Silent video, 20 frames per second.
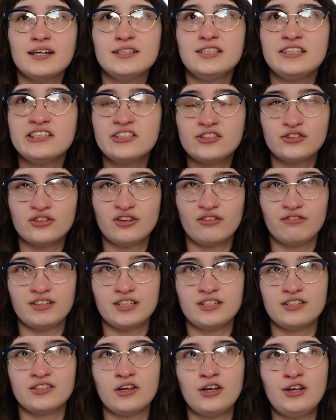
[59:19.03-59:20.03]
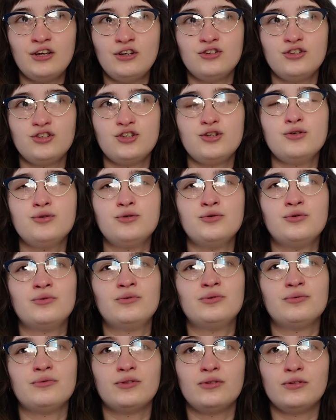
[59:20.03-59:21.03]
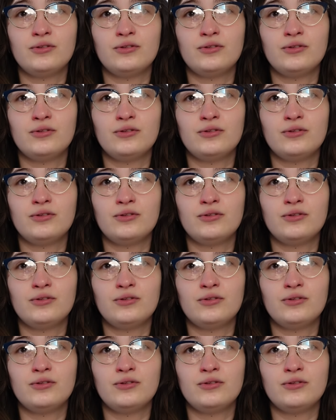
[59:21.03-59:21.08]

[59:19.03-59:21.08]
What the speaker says: a disservice to